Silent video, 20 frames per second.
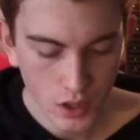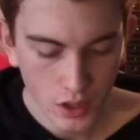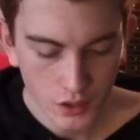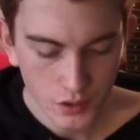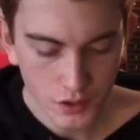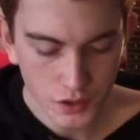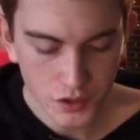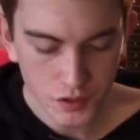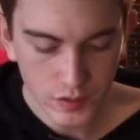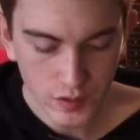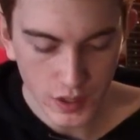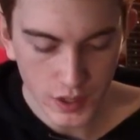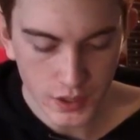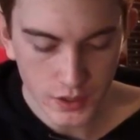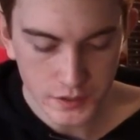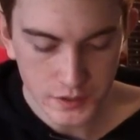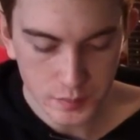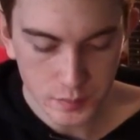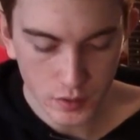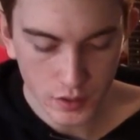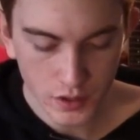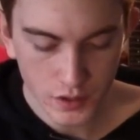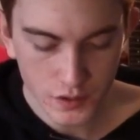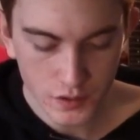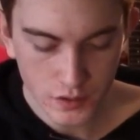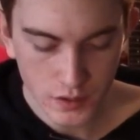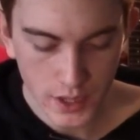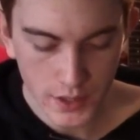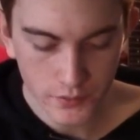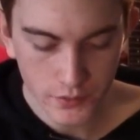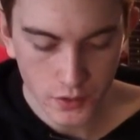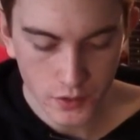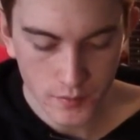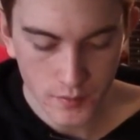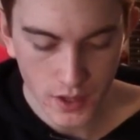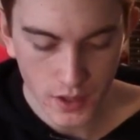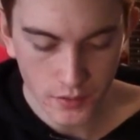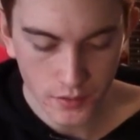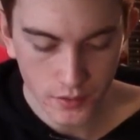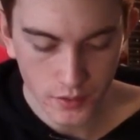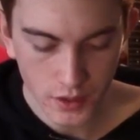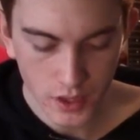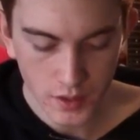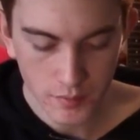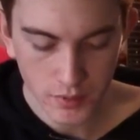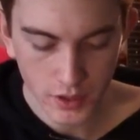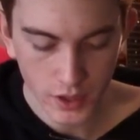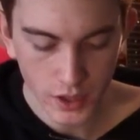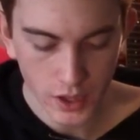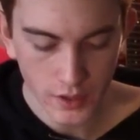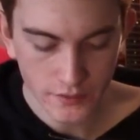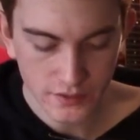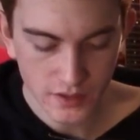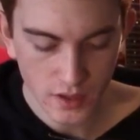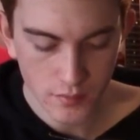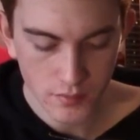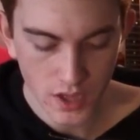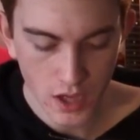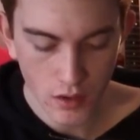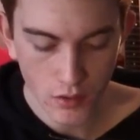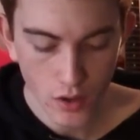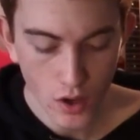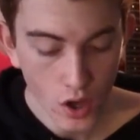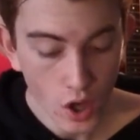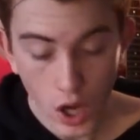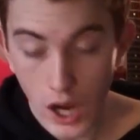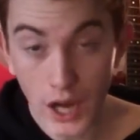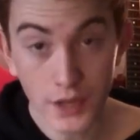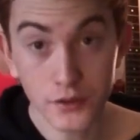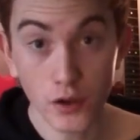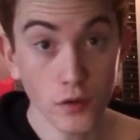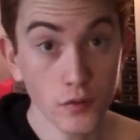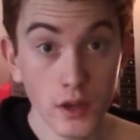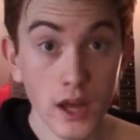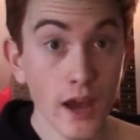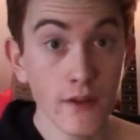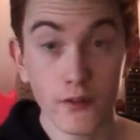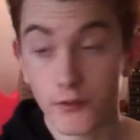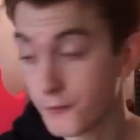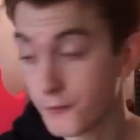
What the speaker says: Did you tighten the springs or have another method? I play half step down. I don't ever